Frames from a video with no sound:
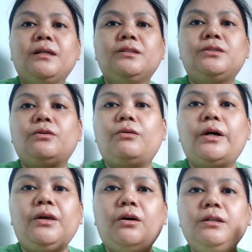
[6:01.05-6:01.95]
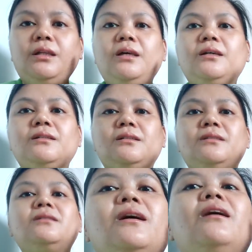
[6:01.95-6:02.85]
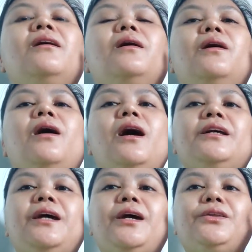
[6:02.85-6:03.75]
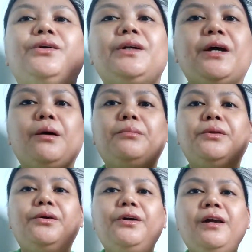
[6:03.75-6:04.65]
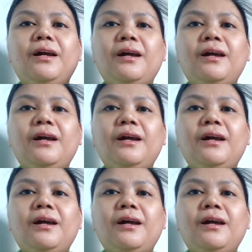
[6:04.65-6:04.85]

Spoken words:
So I call this alligator Kepler.